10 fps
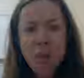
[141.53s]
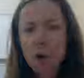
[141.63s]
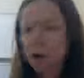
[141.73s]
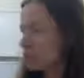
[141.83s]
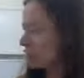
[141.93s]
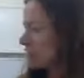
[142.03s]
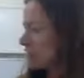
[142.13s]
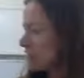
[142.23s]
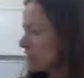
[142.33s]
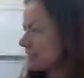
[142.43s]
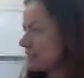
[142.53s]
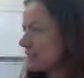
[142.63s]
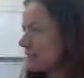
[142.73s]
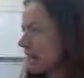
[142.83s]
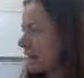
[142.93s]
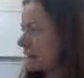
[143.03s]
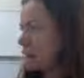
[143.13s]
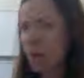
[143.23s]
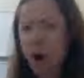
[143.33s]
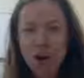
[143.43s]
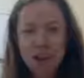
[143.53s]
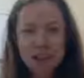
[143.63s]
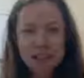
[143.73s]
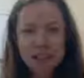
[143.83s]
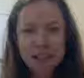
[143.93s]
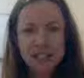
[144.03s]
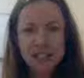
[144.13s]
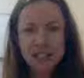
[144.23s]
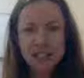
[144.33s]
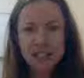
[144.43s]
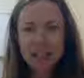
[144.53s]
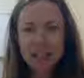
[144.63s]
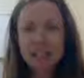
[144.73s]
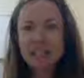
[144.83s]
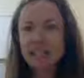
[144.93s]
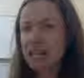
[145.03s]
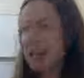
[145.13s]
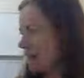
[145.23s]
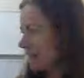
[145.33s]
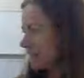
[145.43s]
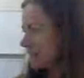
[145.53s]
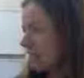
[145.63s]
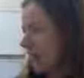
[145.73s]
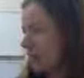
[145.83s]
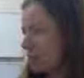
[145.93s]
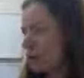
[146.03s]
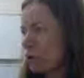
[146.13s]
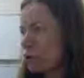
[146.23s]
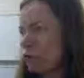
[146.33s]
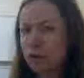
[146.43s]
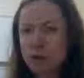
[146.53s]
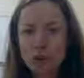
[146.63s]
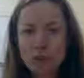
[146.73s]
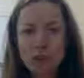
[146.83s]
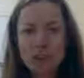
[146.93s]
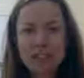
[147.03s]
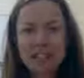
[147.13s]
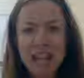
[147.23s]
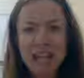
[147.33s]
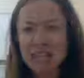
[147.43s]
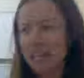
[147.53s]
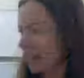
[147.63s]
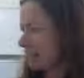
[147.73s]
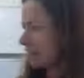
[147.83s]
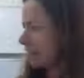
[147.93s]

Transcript: what do you think's inside the box? This is the next animal the zoo's sending.